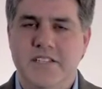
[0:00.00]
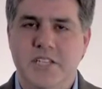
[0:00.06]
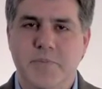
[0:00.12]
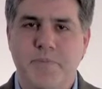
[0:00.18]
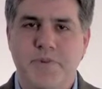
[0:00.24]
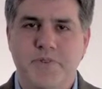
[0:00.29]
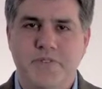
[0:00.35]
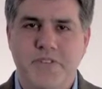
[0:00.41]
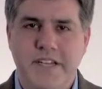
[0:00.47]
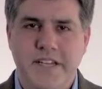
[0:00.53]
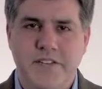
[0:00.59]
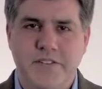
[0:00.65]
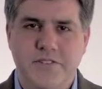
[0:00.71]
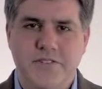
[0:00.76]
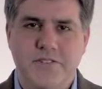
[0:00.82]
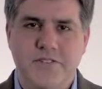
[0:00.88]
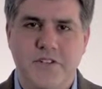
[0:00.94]
typical
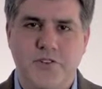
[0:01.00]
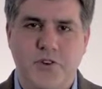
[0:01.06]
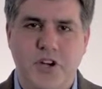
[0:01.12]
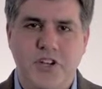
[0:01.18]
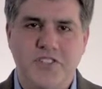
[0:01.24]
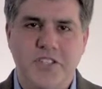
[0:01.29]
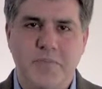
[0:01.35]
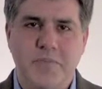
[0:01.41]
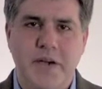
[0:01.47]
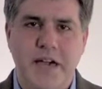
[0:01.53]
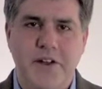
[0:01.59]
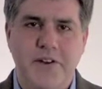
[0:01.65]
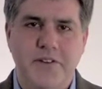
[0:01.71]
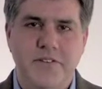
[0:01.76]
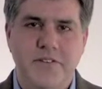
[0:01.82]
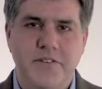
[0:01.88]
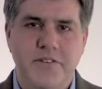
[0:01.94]
nails, the crossing
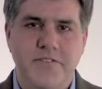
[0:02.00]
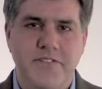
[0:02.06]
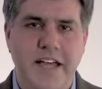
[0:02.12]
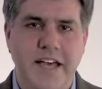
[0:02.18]
pattern of